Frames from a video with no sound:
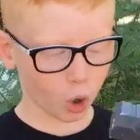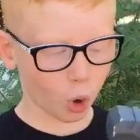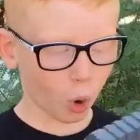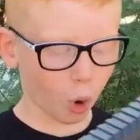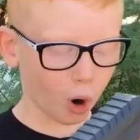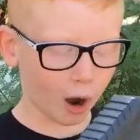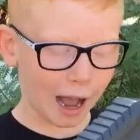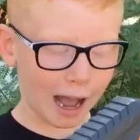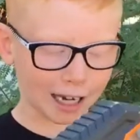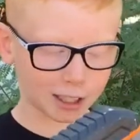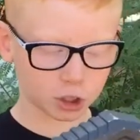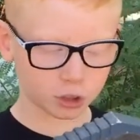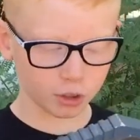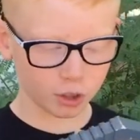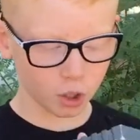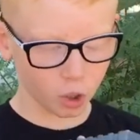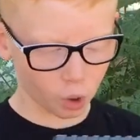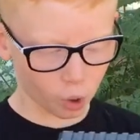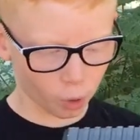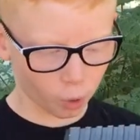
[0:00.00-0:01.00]
it
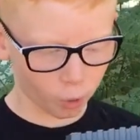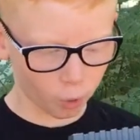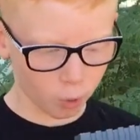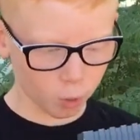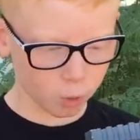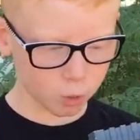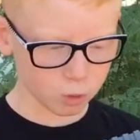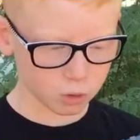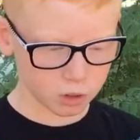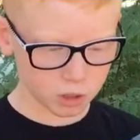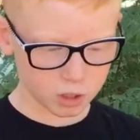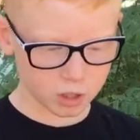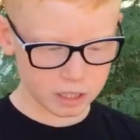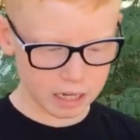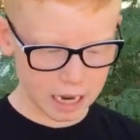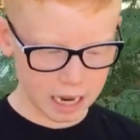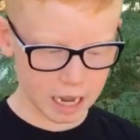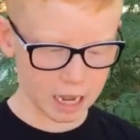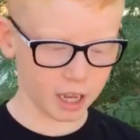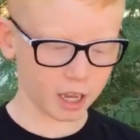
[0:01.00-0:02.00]
actually holds
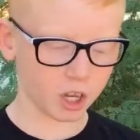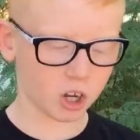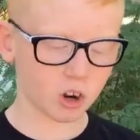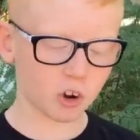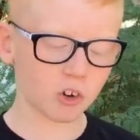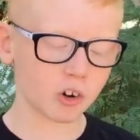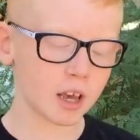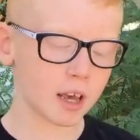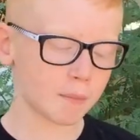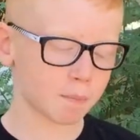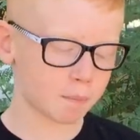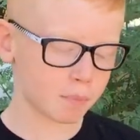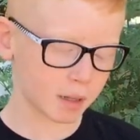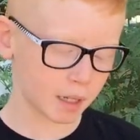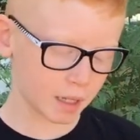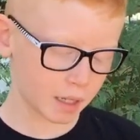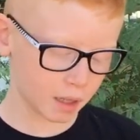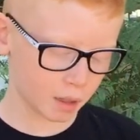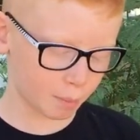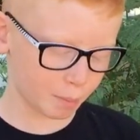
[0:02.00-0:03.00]
a clip
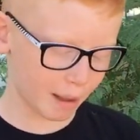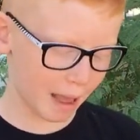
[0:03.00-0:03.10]
in the